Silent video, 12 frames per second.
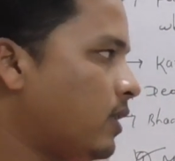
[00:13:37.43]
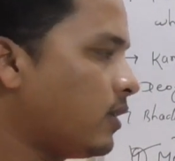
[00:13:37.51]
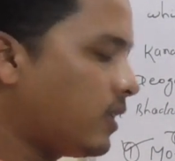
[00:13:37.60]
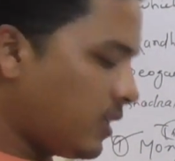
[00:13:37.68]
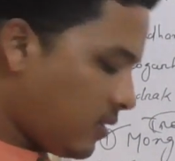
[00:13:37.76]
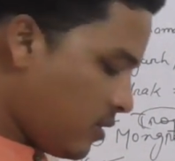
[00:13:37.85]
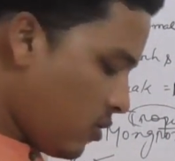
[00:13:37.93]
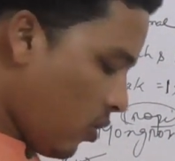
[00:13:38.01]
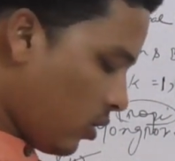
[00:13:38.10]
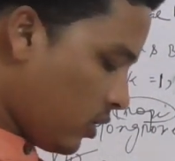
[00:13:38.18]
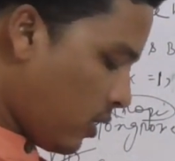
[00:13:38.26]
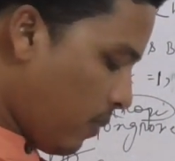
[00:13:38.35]
Now, this
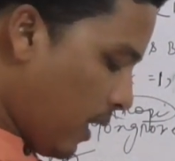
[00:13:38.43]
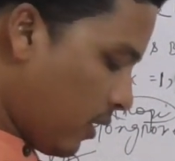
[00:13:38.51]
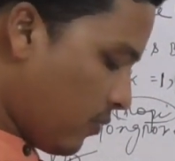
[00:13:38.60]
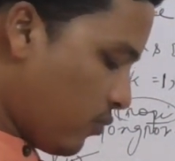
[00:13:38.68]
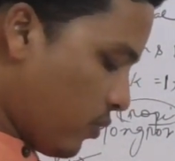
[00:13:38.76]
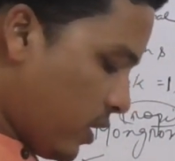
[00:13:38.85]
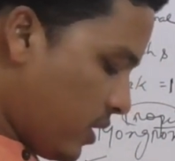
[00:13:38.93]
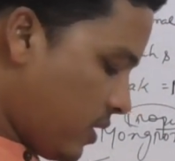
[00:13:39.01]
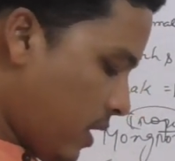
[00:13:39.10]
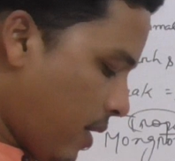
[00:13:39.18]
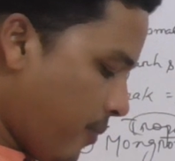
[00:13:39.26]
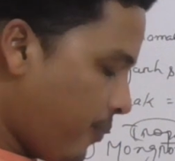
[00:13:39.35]
northern part of
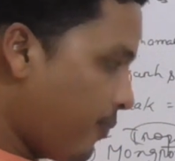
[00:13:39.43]
Odisha.